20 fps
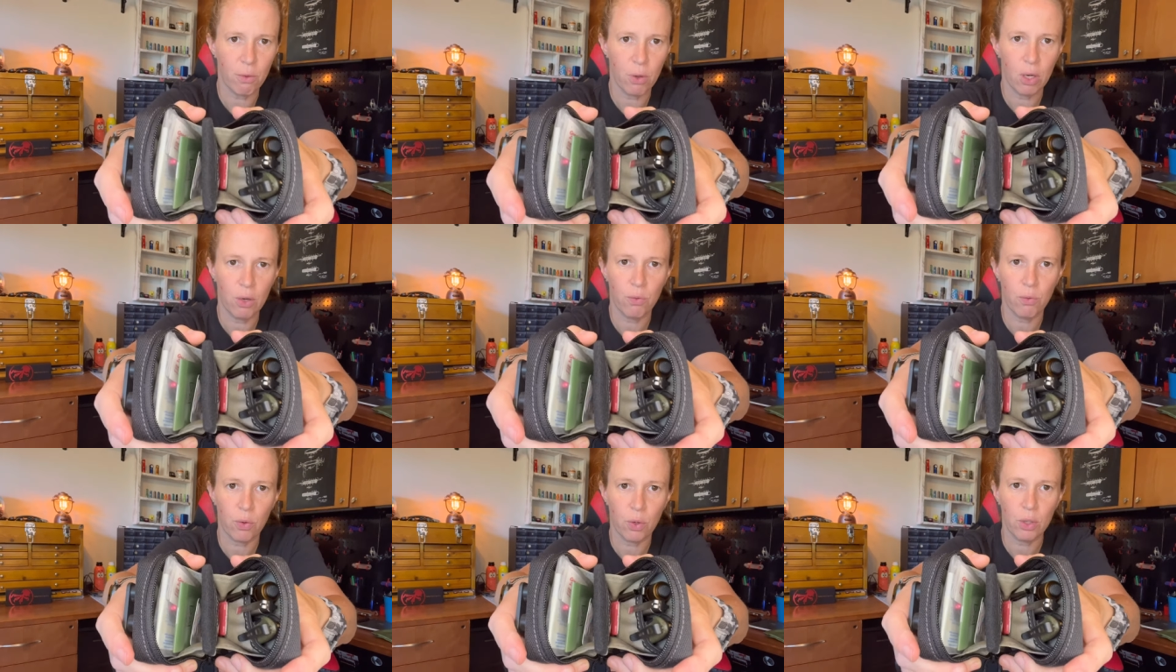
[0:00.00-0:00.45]

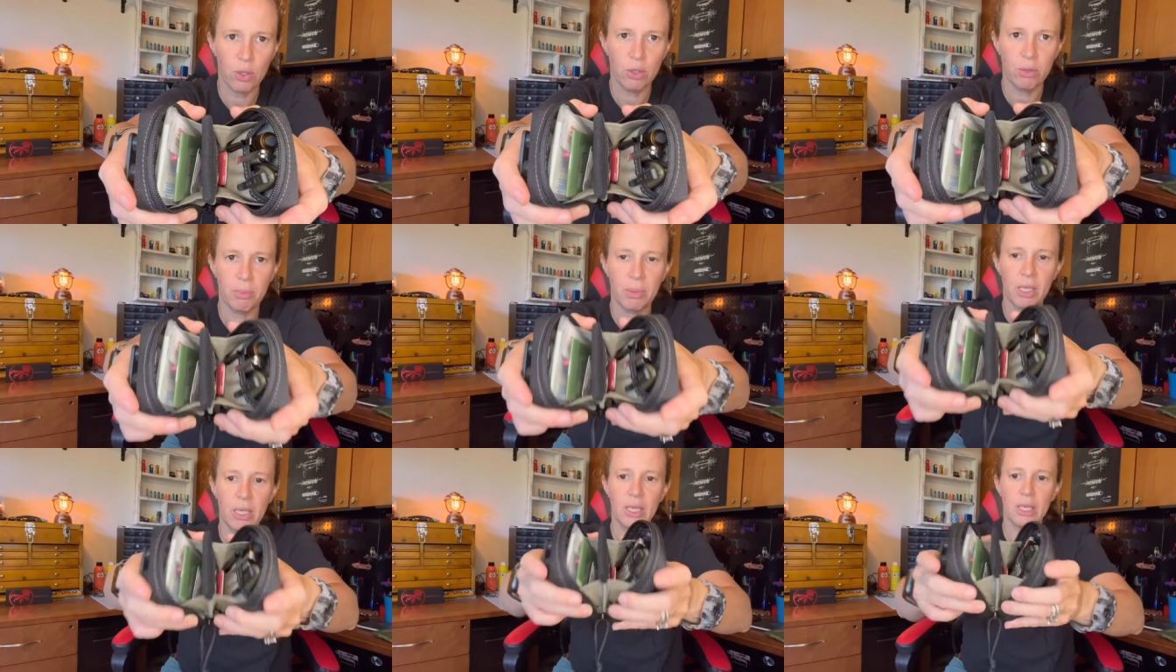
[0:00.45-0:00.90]
of
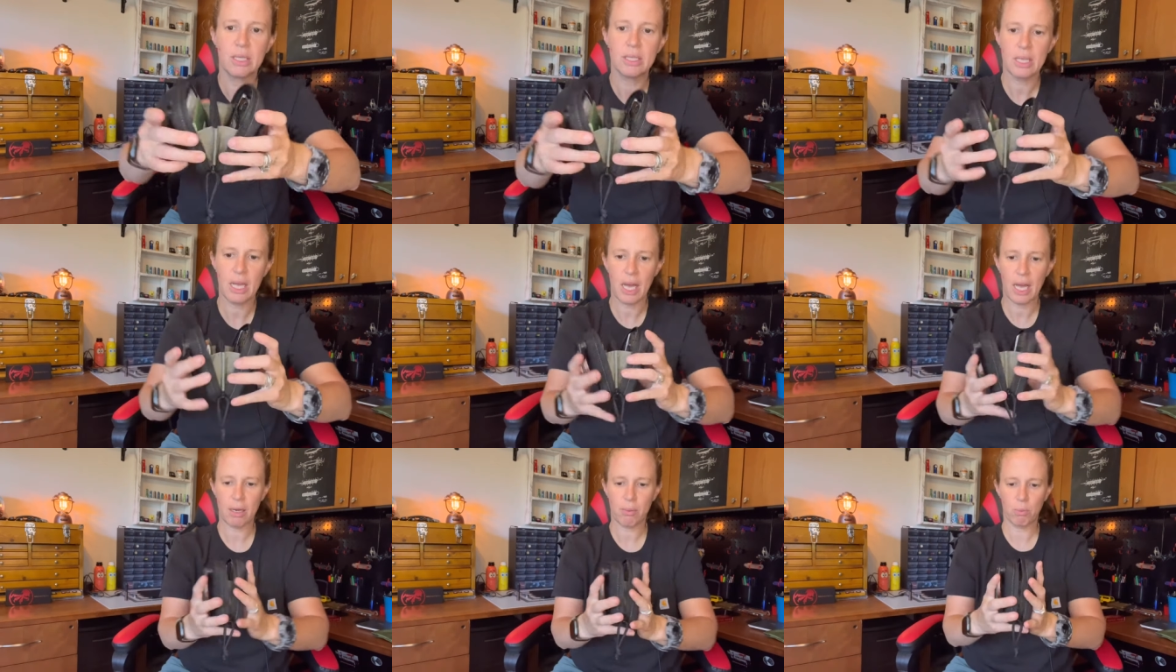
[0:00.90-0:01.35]
room
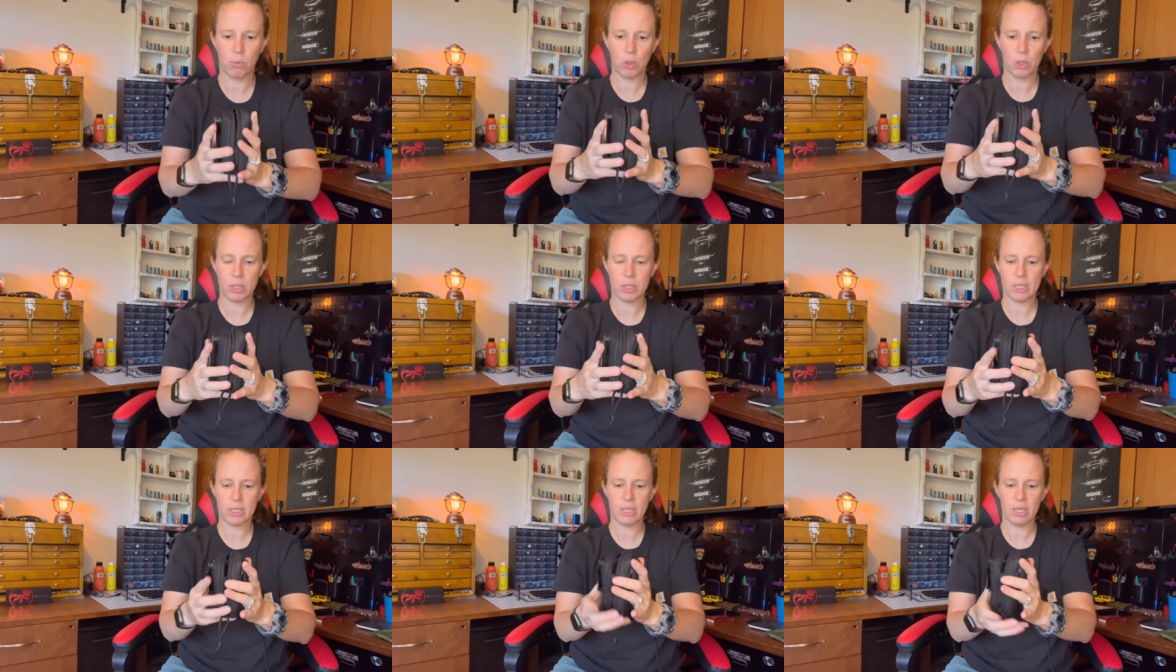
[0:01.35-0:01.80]
to add more
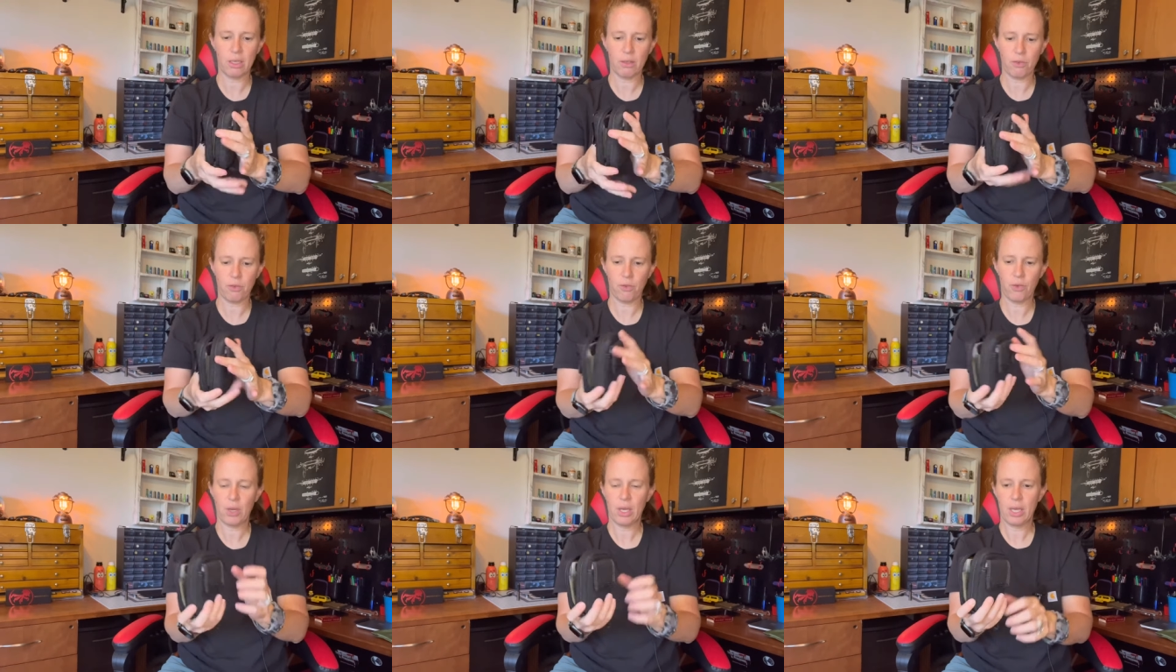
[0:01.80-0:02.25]

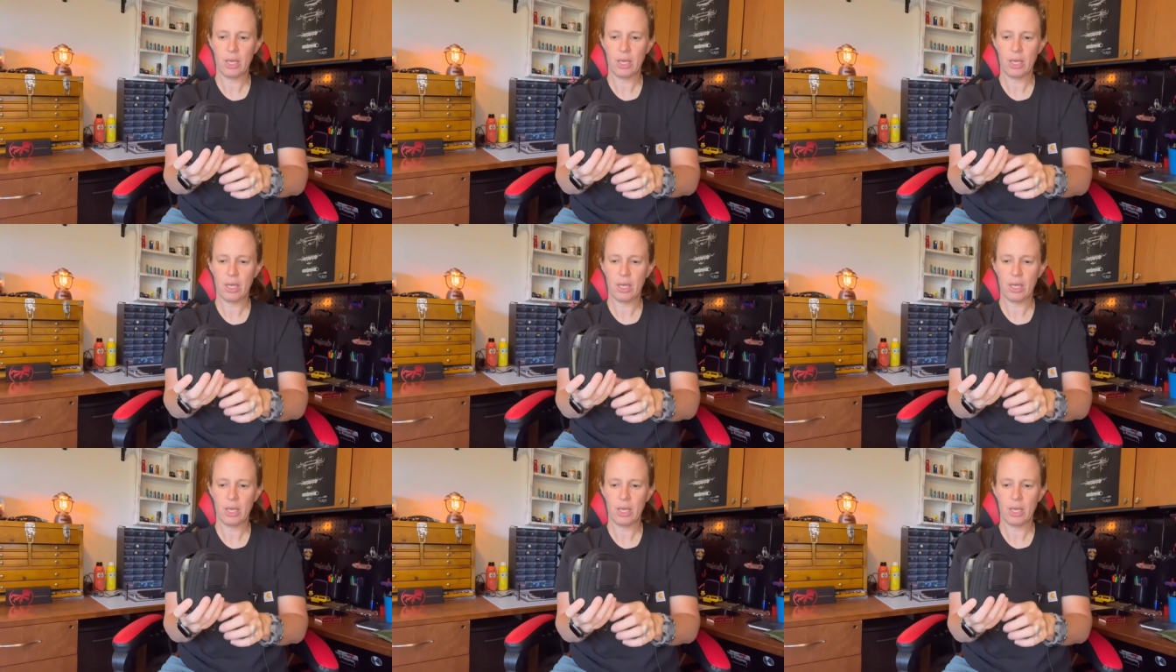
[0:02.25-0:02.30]
stuff.